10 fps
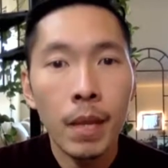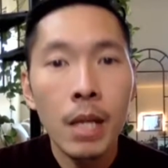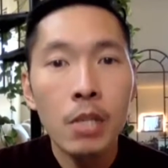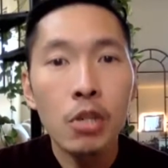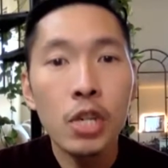
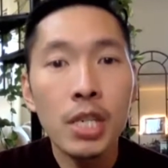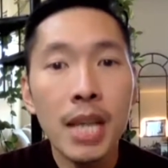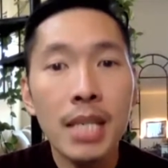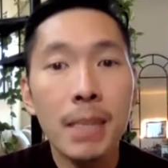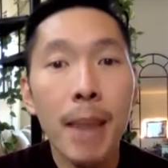So just
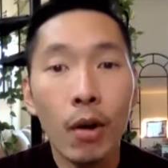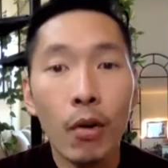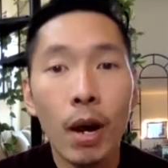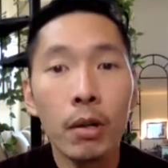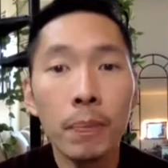as a
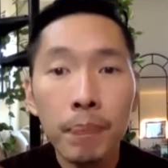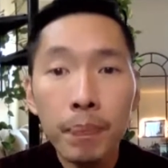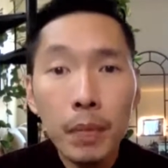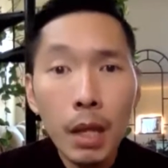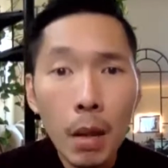background,
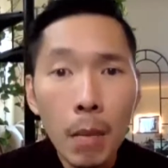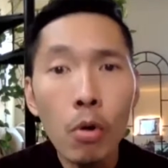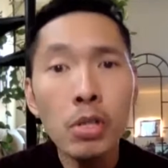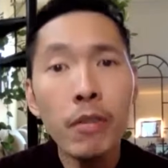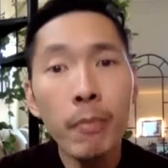
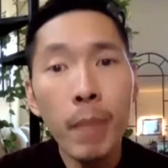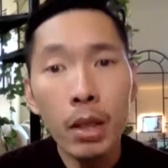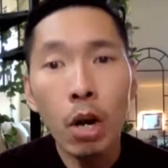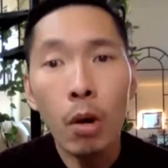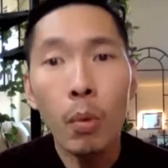most of my
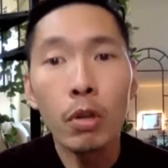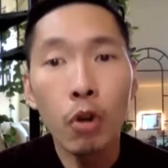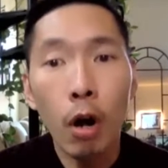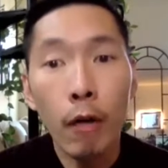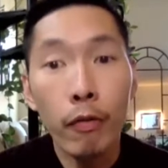talk will
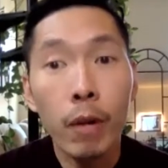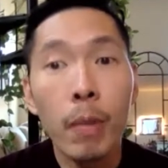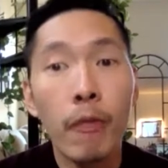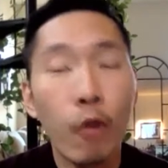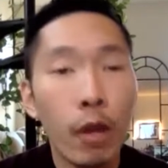draw from a
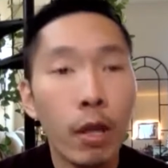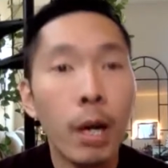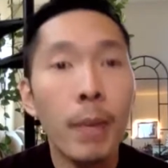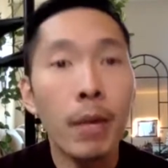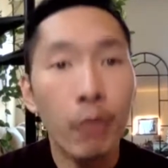
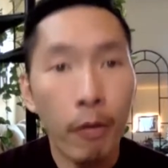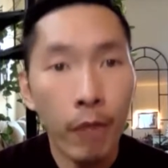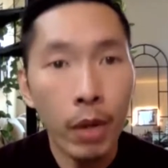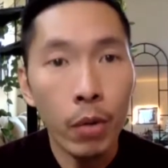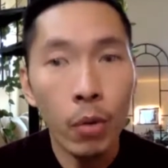forthcoming
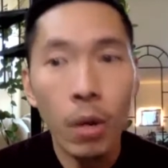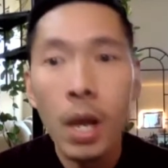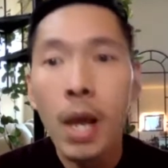review